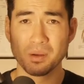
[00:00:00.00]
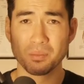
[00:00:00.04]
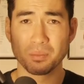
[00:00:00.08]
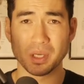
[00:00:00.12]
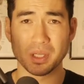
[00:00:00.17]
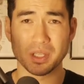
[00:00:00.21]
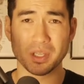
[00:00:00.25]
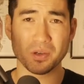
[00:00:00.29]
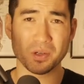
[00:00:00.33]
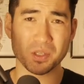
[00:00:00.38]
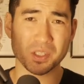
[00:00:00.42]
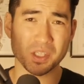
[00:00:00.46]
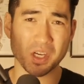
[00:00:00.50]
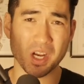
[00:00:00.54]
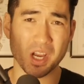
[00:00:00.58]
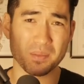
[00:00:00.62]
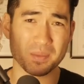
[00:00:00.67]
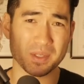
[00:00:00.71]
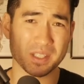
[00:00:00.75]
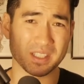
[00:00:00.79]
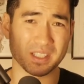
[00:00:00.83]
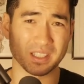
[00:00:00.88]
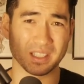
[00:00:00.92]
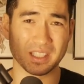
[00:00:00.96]
but your job
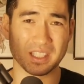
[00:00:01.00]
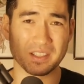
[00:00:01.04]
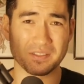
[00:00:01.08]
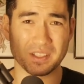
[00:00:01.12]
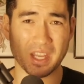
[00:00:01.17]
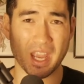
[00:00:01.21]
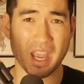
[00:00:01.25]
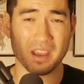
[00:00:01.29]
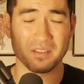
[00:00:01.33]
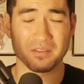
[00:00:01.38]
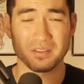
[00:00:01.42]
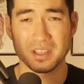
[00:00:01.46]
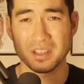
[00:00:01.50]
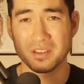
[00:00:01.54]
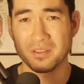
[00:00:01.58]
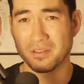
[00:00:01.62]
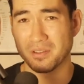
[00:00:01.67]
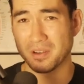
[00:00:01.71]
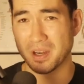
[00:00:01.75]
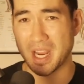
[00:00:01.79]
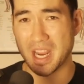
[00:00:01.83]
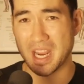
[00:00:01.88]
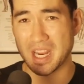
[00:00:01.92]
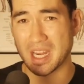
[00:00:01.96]
is to lift heavy
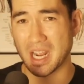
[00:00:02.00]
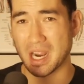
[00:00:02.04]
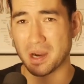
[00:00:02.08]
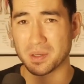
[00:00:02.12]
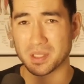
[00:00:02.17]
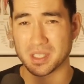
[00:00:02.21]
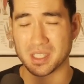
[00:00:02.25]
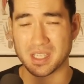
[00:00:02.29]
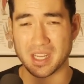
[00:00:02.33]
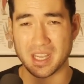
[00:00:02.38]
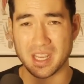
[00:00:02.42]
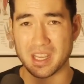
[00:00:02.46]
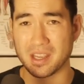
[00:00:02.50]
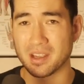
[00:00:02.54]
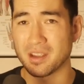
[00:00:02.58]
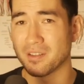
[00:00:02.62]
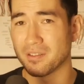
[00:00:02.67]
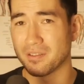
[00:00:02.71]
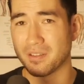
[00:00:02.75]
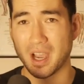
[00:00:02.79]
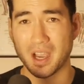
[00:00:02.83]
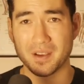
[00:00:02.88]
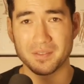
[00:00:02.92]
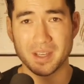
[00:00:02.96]
for 8 hours a day,
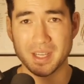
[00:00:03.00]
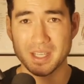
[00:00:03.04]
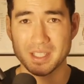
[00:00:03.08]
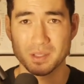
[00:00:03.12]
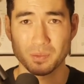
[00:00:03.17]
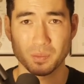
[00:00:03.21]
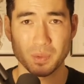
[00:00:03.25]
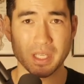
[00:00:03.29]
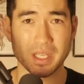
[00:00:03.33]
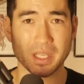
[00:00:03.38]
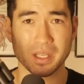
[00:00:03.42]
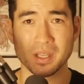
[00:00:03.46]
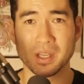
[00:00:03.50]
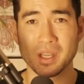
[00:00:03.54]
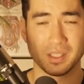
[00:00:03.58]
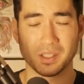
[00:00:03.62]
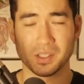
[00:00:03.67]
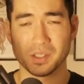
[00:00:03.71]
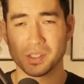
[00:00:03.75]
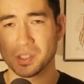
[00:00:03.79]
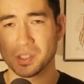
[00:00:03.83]
5 days a week. Your